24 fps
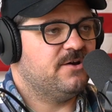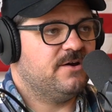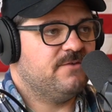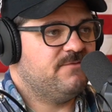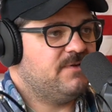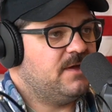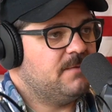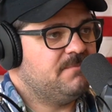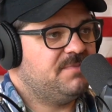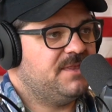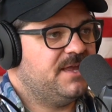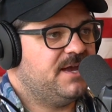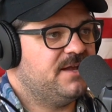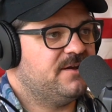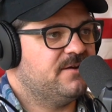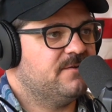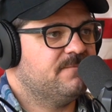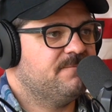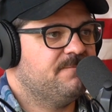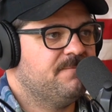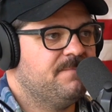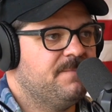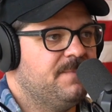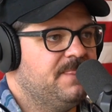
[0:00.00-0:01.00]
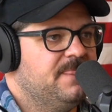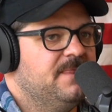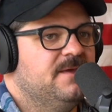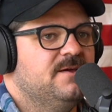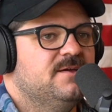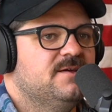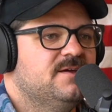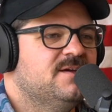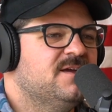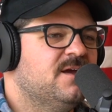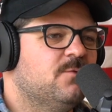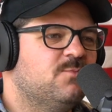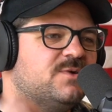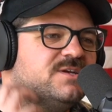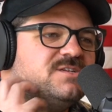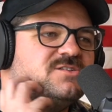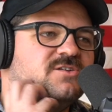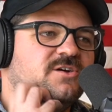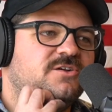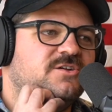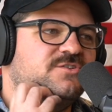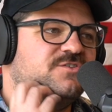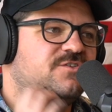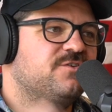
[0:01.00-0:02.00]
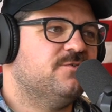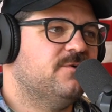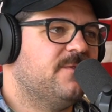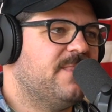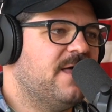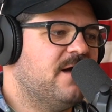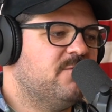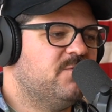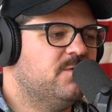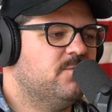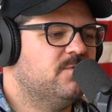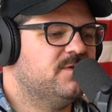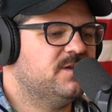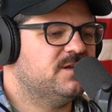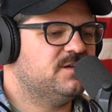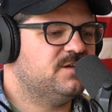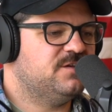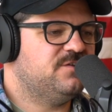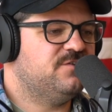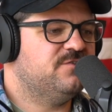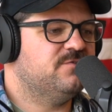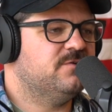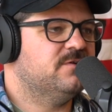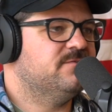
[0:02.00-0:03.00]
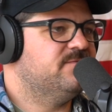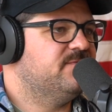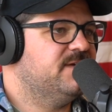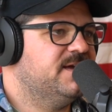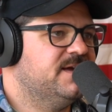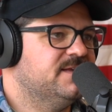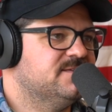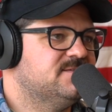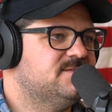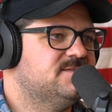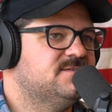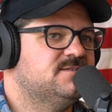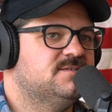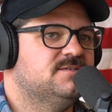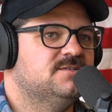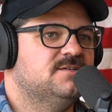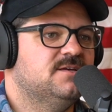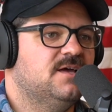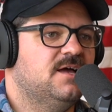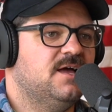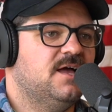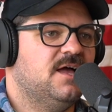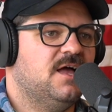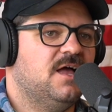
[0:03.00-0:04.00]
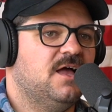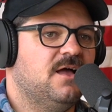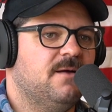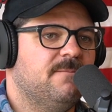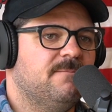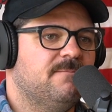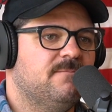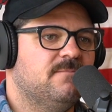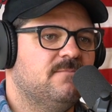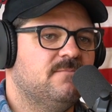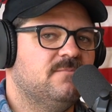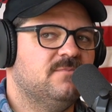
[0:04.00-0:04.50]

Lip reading: event planner. And we started doing that. We wanted to do events every